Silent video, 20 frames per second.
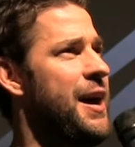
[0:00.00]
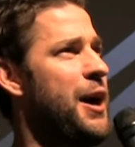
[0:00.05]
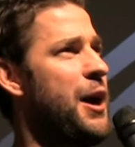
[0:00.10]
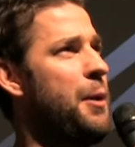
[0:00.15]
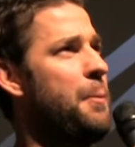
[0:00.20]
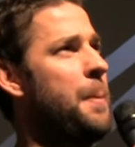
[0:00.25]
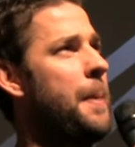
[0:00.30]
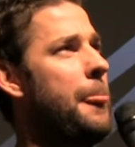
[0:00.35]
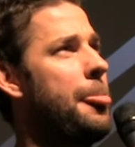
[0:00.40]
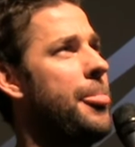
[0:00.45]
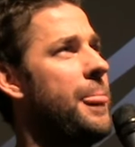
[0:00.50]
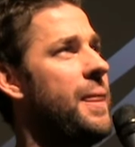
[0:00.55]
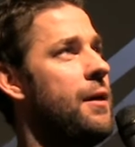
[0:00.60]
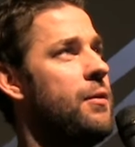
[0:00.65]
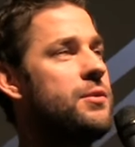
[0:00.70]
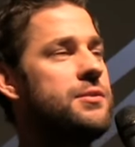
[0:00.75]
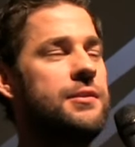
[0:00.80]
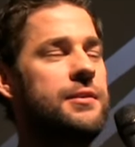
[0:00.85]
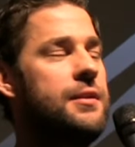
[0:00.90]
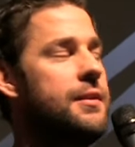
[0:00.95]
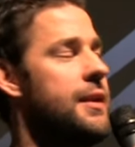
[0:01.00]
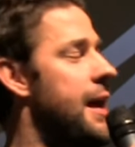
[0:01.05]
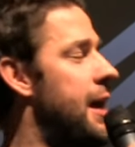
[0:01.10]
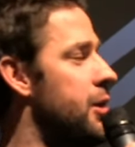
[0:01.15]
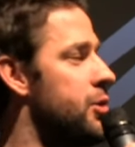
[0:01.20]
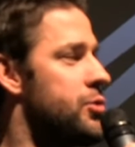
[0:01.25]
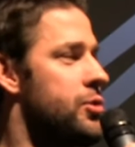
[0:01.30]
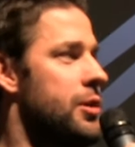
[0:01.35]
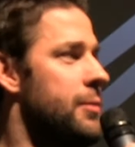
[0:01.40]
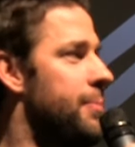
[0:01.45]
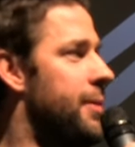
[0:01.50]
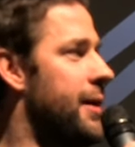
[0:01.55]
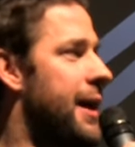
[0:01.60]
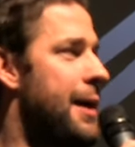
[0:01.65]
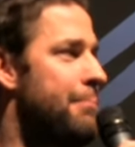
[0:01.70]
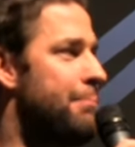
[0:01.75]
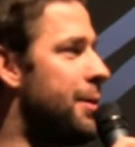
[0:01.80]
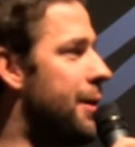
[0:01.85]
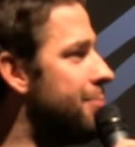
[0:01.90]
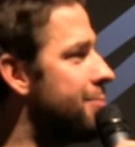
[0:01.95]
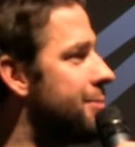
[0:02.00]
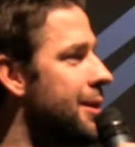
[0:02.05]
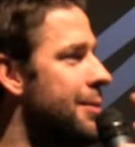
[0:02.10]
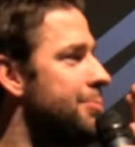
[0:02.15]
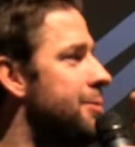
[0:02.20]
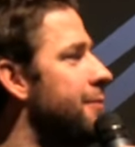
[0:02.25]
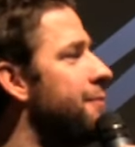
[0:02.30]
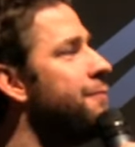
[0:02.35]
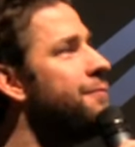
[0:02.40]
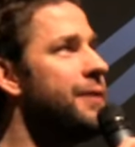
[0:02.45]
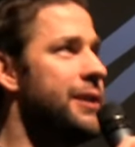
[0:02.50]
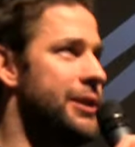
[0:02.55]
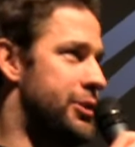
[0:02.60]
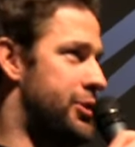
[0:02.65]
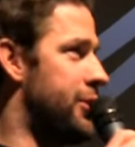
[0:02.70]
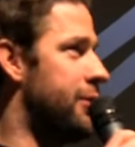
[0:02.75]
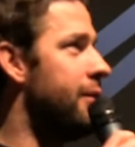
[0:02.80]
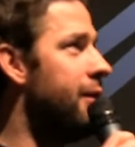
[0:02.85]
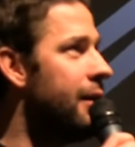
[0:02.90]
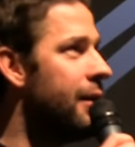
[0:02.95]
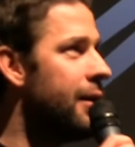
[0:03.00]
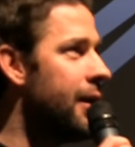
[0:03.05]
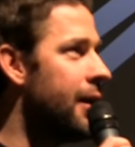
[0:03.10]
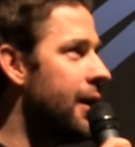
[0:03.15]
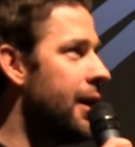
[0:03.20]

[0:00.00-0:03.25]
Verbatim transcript: Um, I was an extra, but got bumped up to feature.